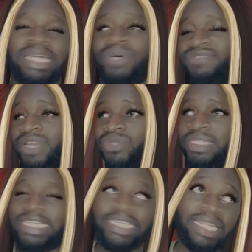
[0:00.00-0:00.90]
I was friends with
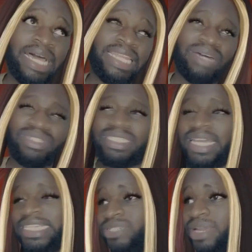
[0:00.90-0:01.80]
Daniella, and now she's
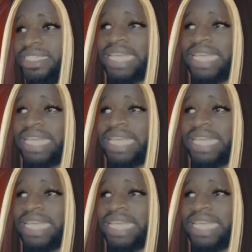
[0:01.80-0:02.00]
acting crazy.